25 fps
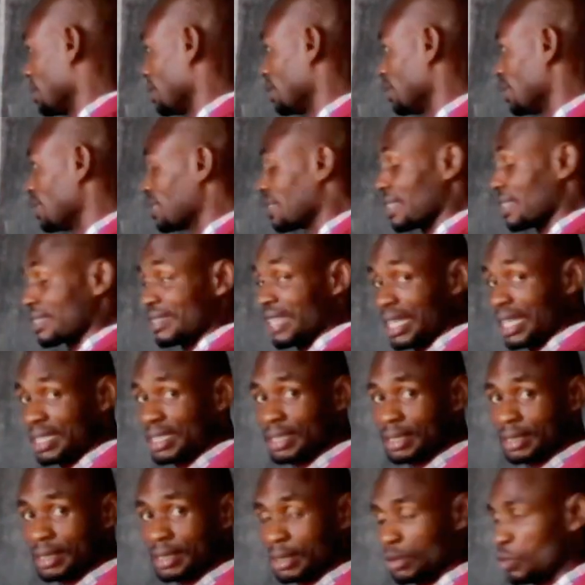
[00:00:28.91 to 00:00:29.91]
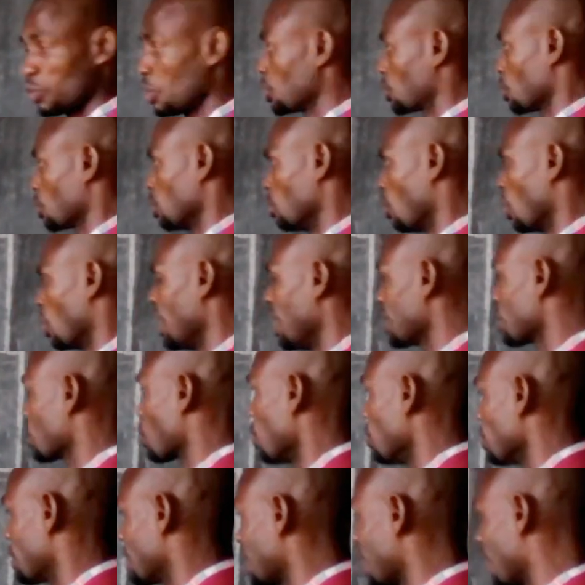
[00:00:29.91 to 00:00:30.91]
This is exactly the question. But let's
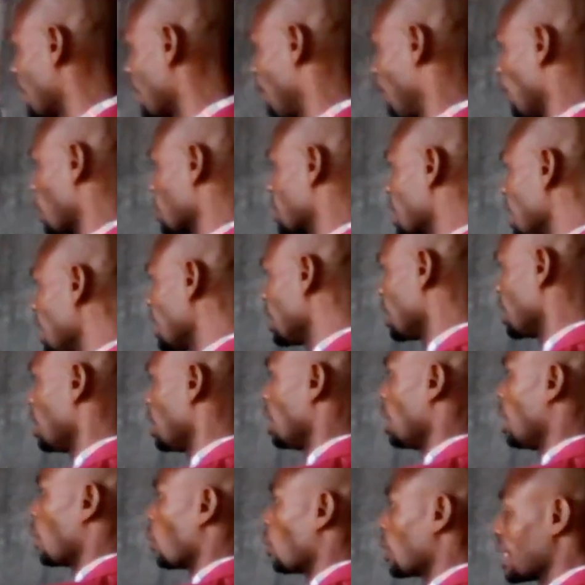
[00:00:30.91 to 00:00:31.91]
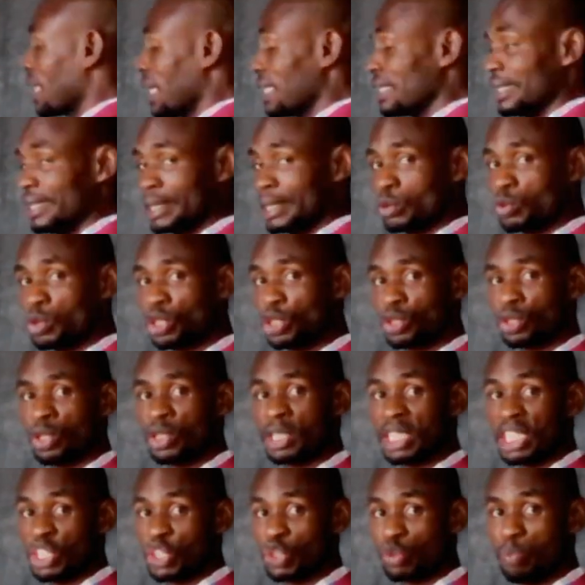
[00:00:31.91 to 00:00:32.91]
consider firstly whether the equation
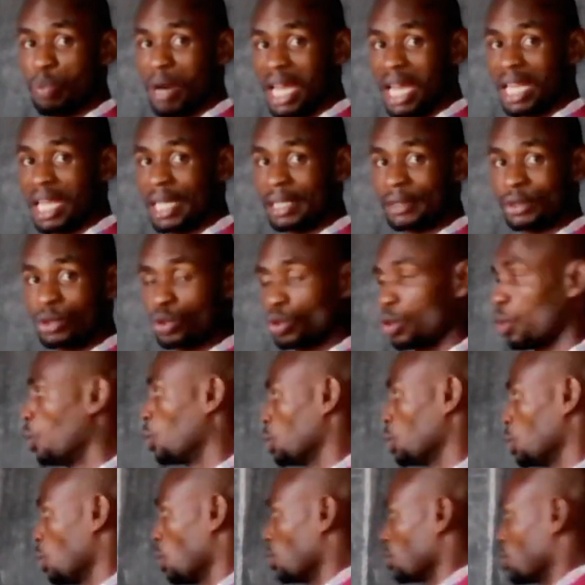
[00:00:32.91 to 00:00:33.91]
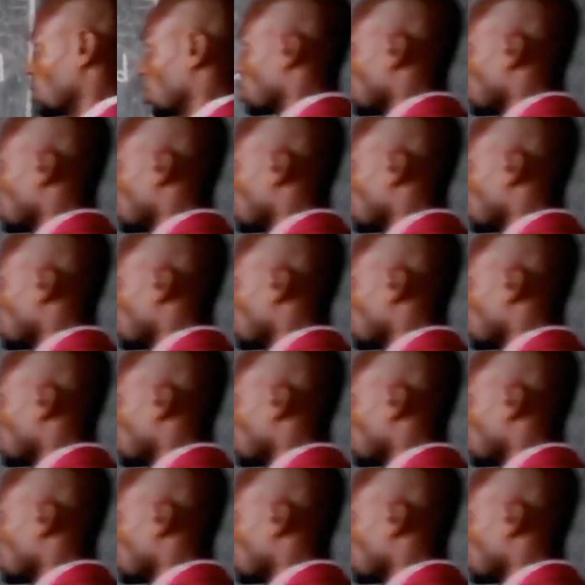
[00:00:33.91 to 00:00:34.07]
is balanced or not.